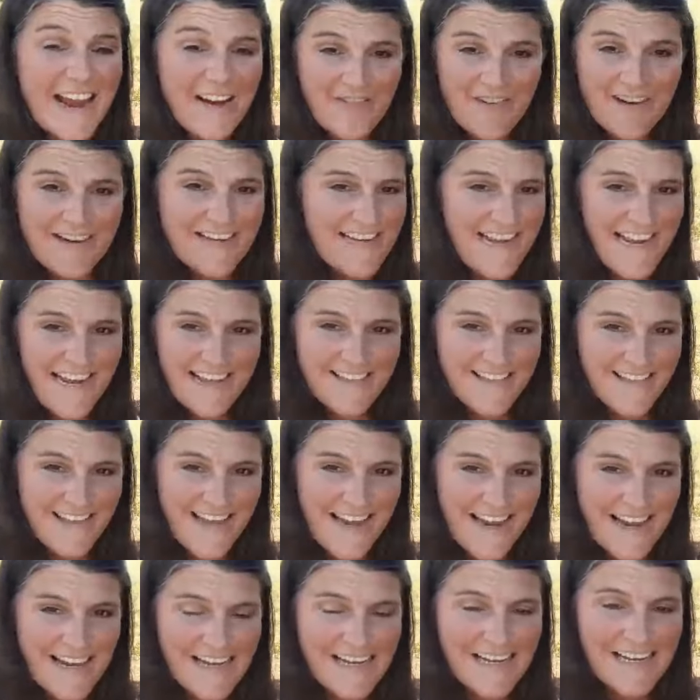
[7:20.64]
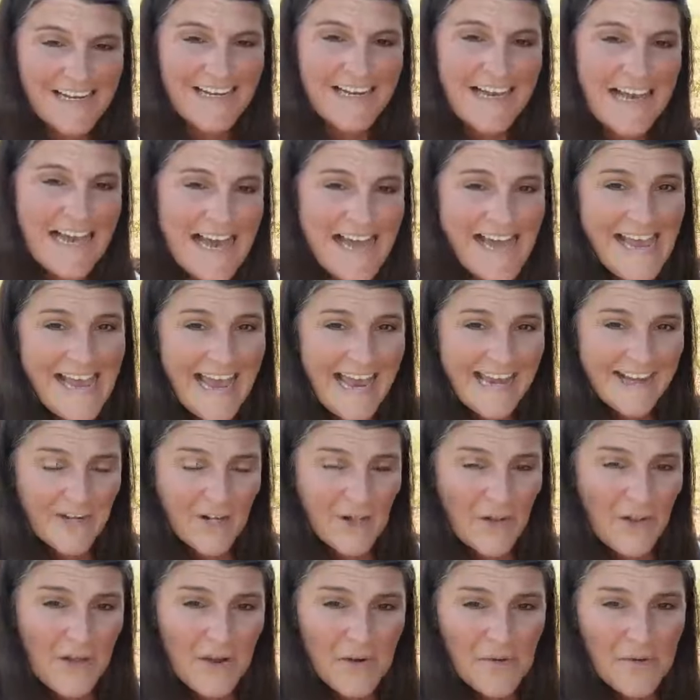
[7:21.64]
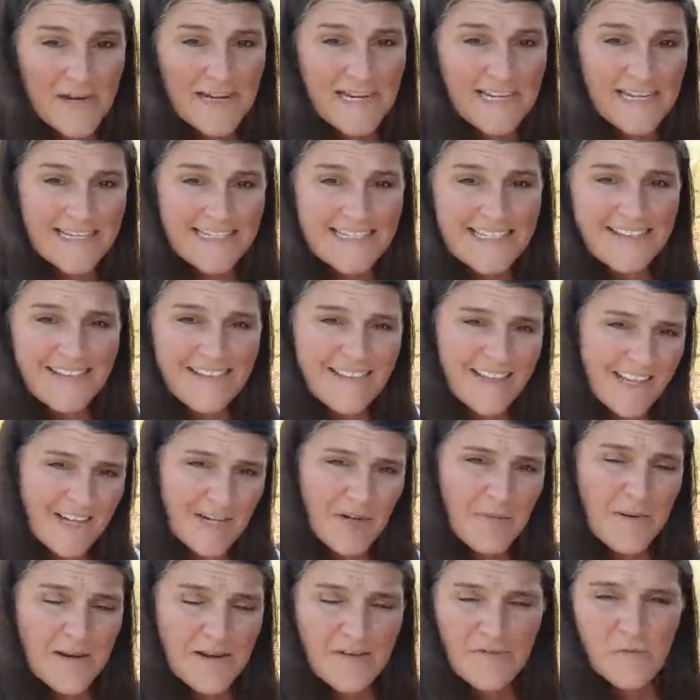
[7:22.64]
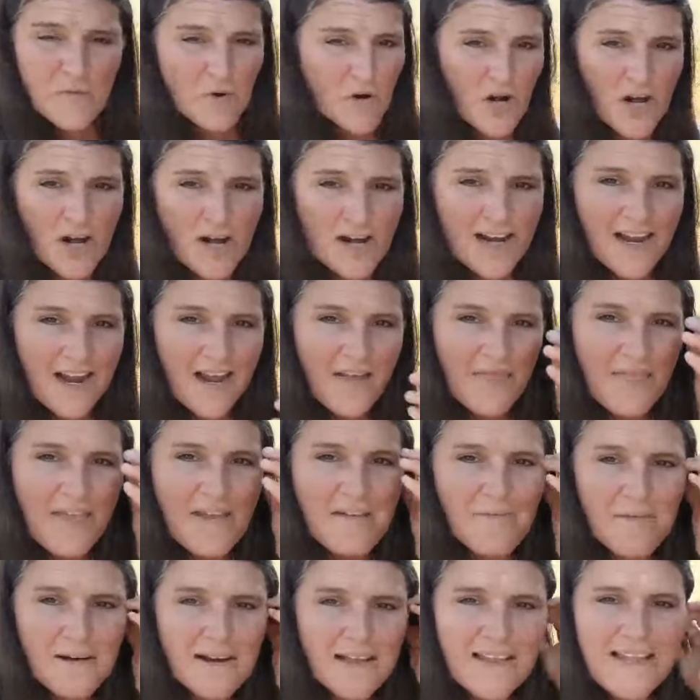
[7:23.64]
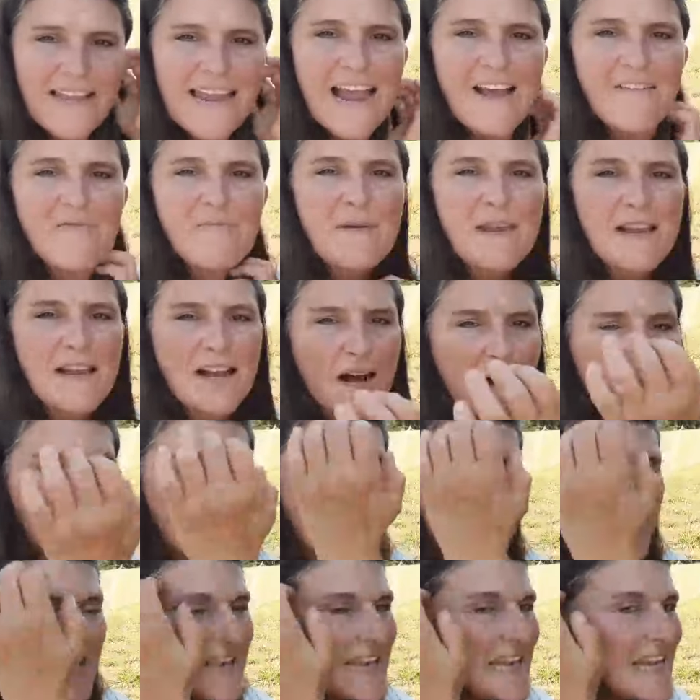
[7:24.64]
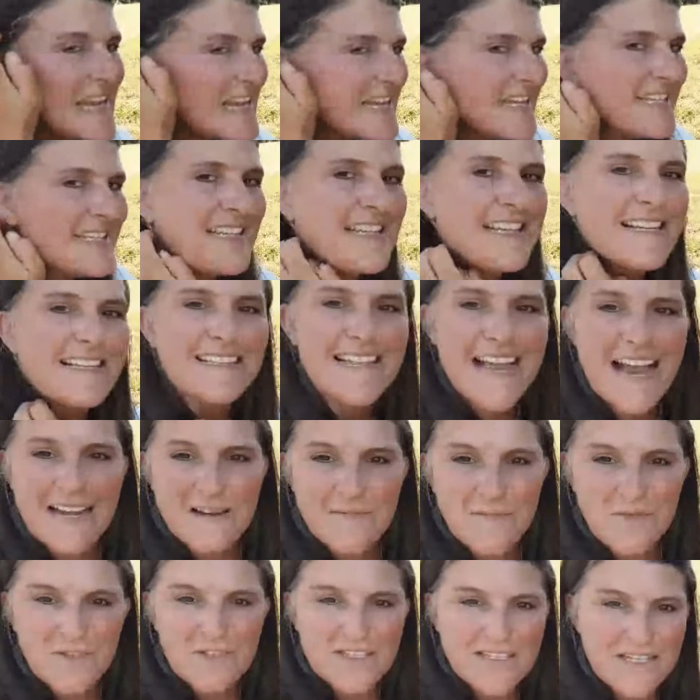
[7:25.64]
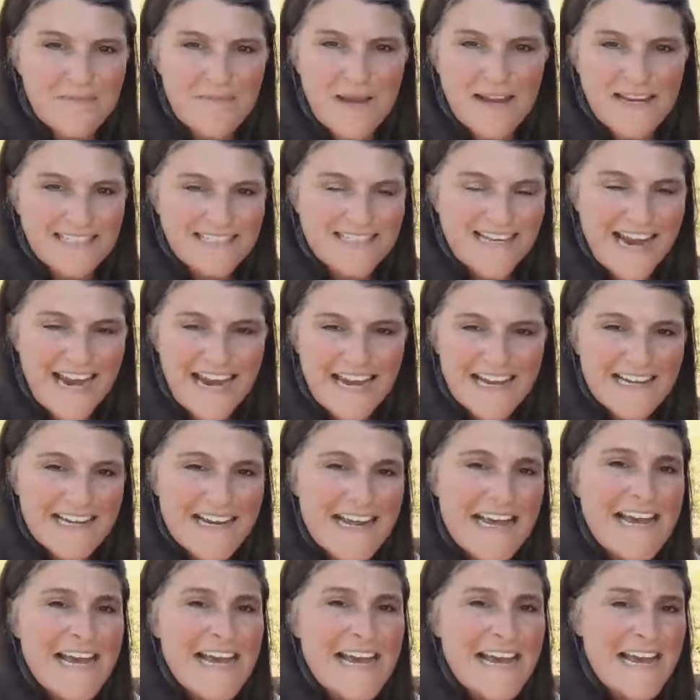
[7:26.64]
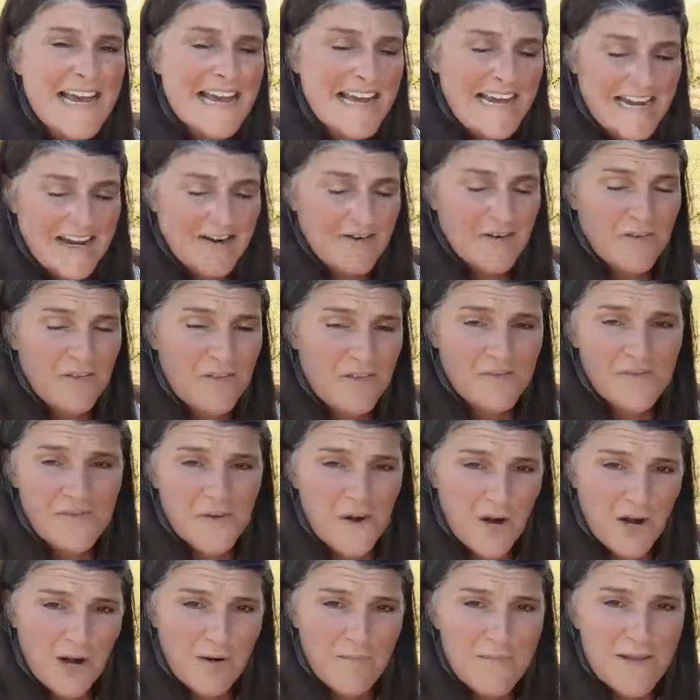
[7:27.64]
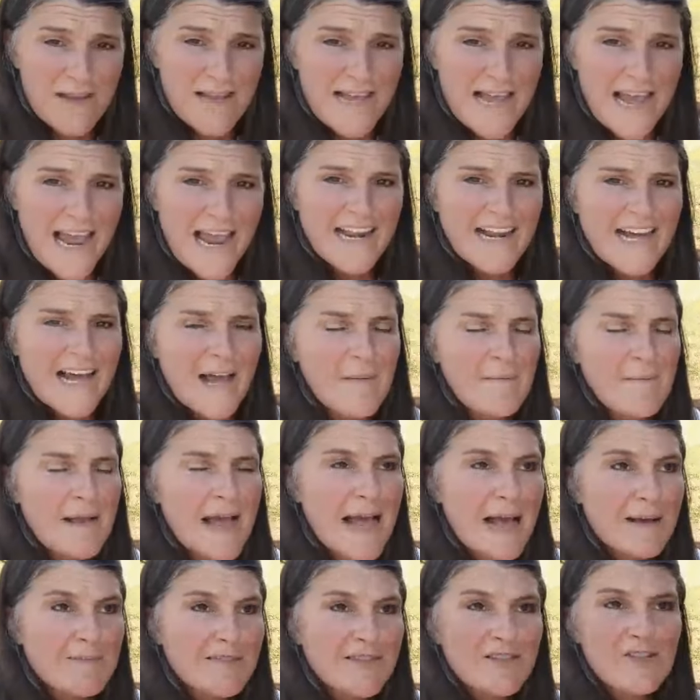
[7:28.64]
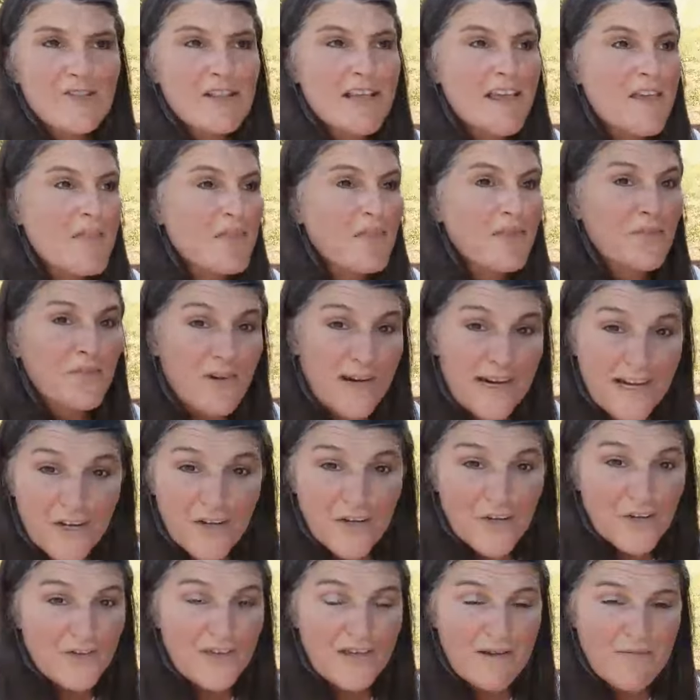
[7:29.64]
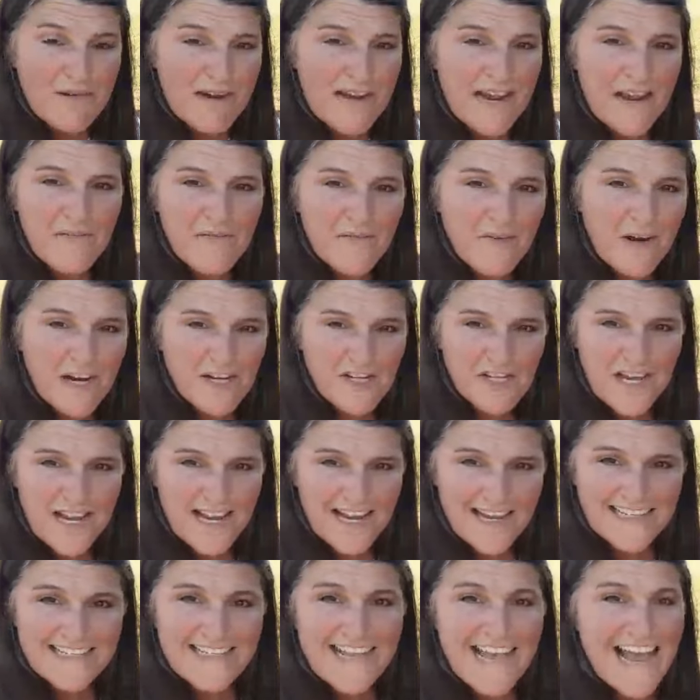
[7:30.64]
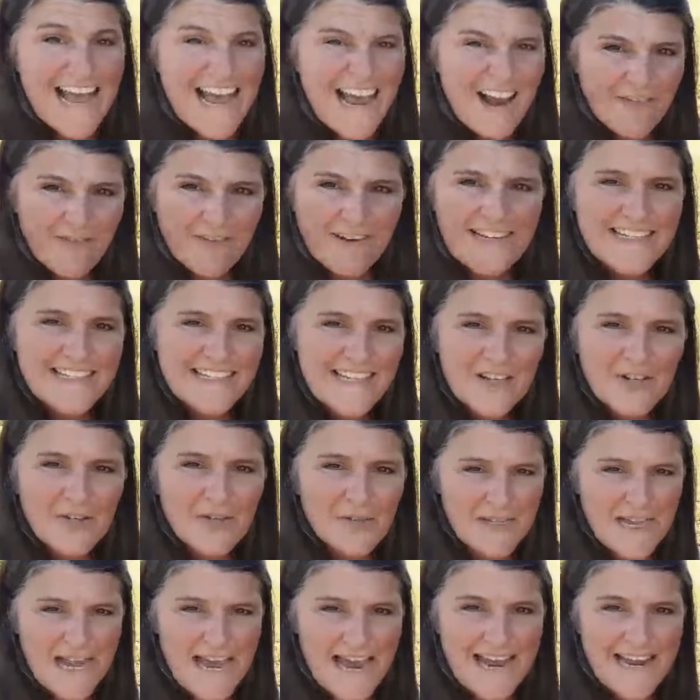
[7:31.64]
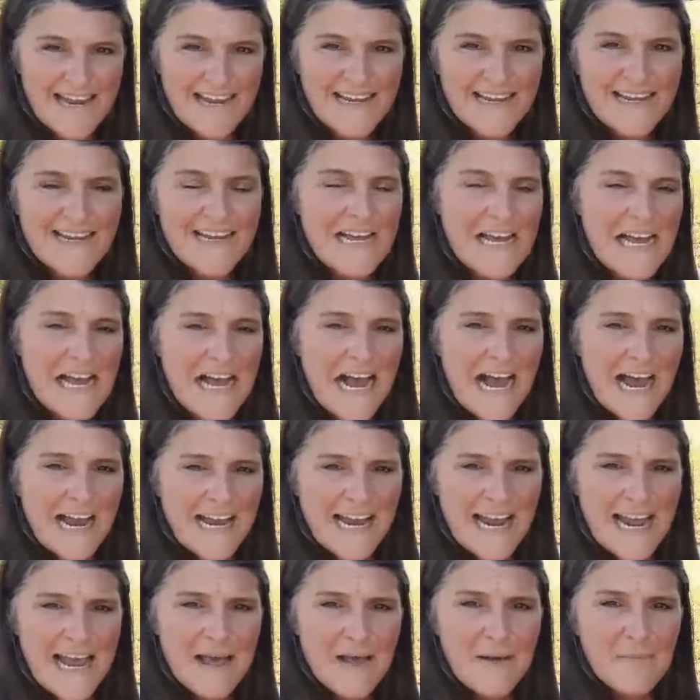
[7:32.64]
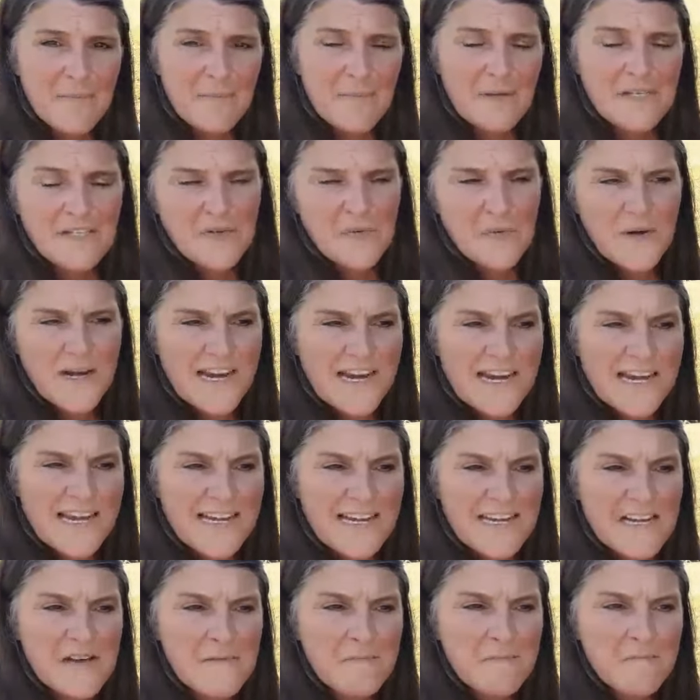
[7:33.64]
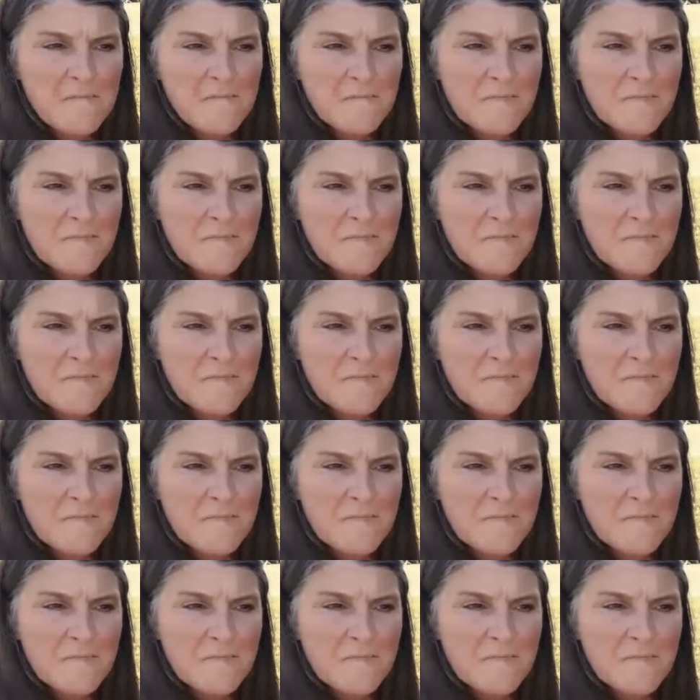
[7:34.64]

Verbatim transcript: everyday thing, and although it is a little bit of work, they really have become the easiest animals to maintain here on the farm, and I'm absolutely thrilled that we have fresh eggs every single day. I get between